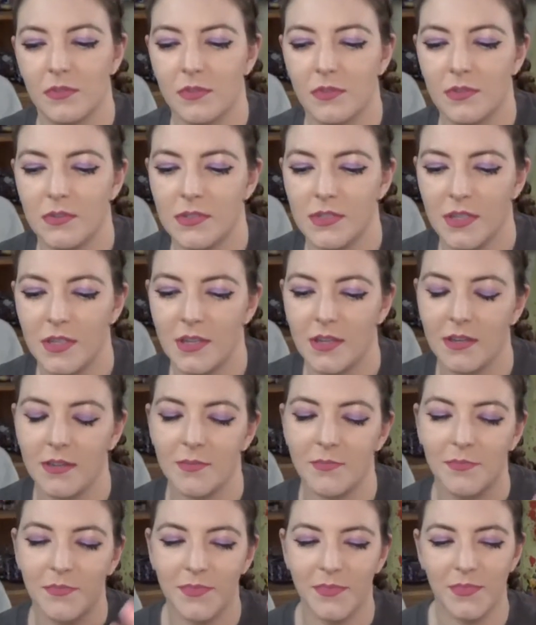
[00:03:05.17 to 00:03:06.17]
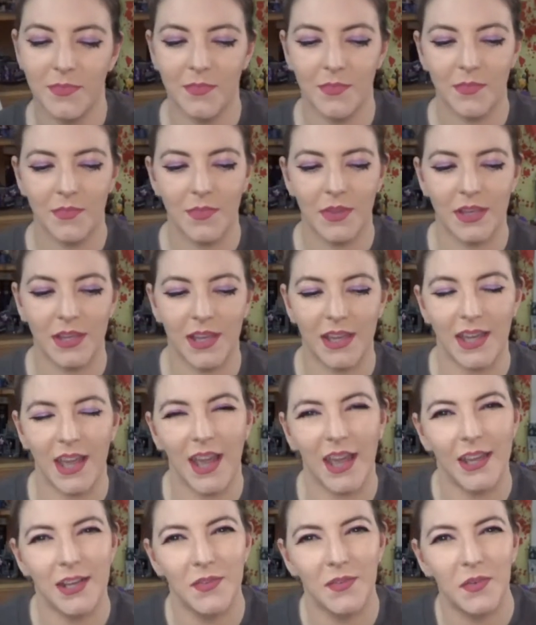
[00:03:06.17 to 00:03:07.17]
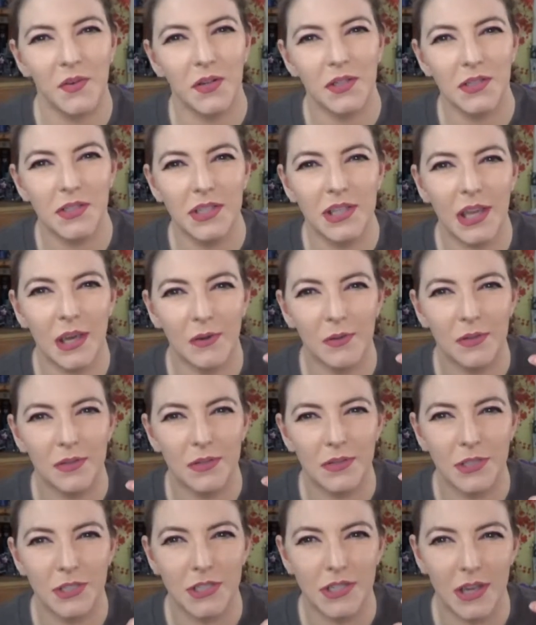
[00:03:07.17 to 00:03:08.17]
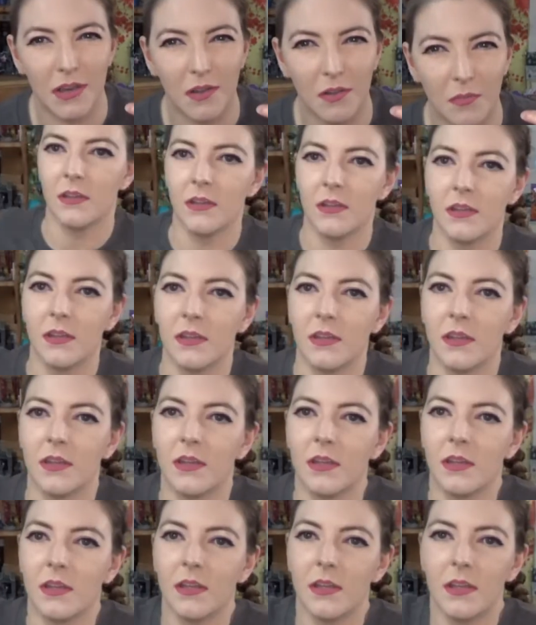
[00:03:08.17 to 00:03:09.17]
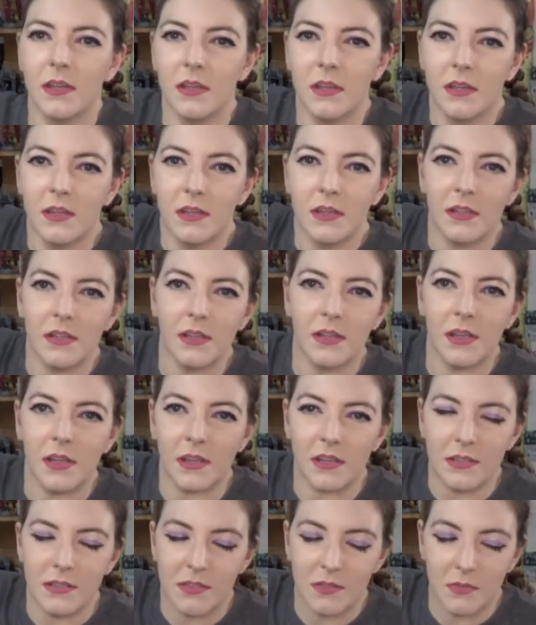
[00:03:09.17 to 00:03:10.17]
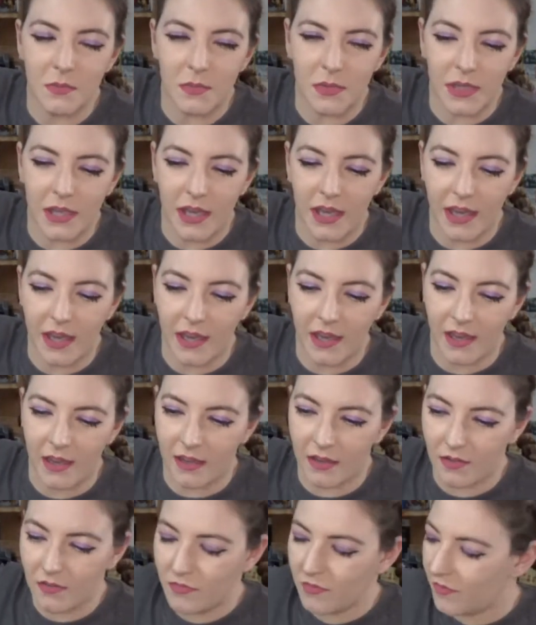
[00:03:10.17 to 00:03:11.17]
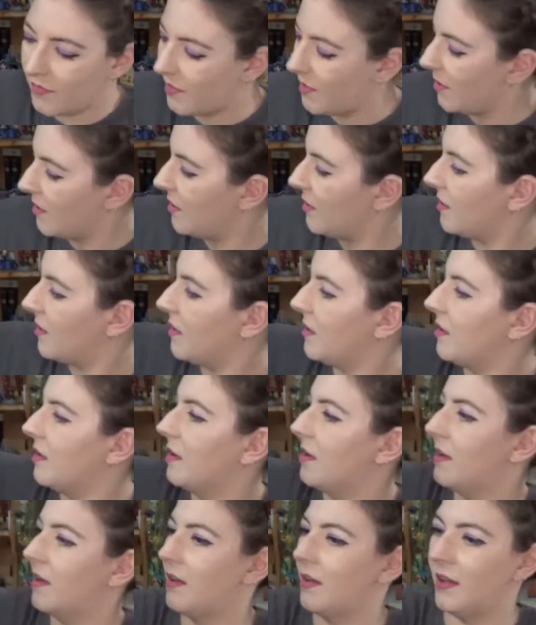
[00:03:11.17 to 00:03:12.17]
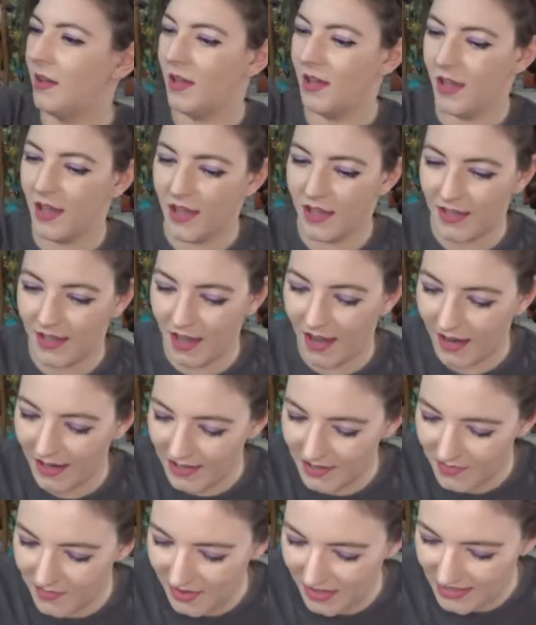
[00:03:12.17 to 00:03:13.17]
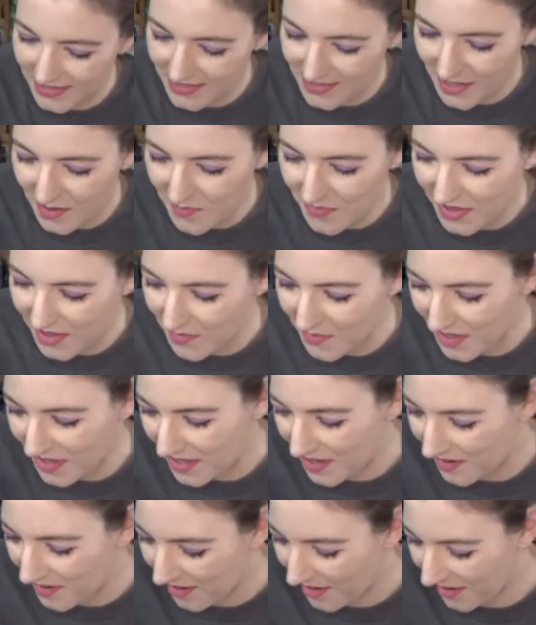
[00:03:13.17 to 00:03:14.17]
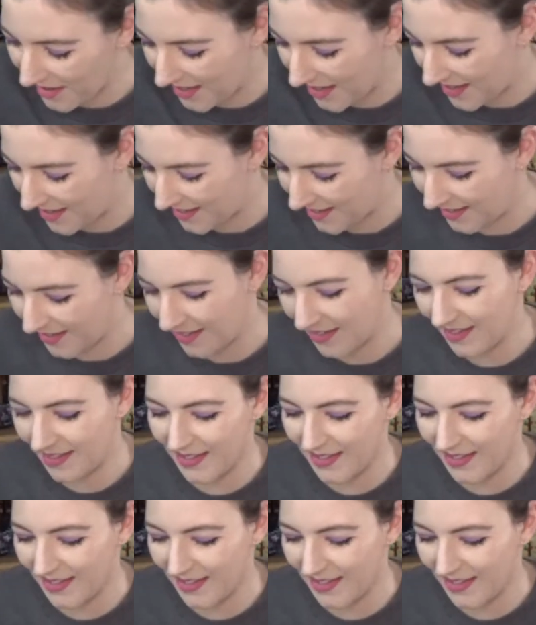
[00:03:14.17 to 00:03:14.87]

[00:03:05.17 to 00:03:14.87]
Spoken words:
There's like a kind of crunchy outer shell. Next we have kind of that same thing but in a hard candy.